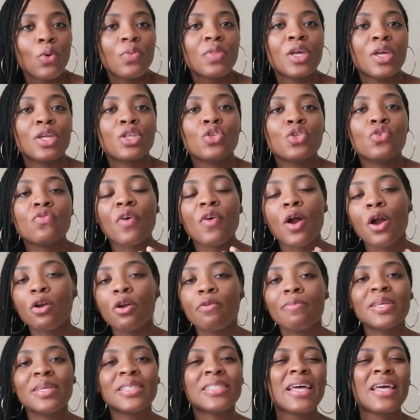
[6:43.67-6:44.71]
then you've
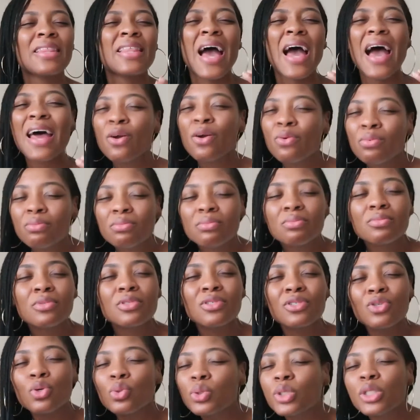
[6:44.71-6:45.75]
heard me say that I don't
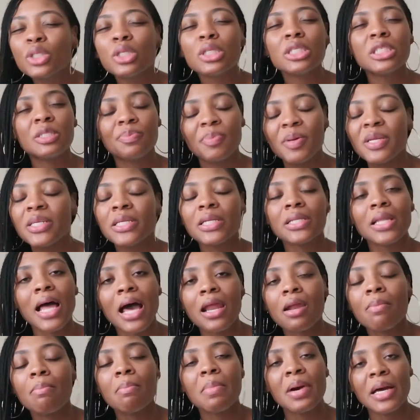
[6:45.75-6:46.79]
usually spend a
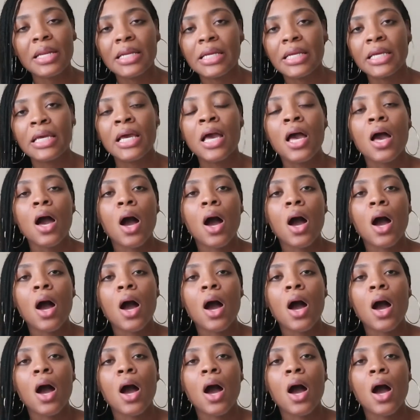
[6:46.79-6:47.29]
lot of money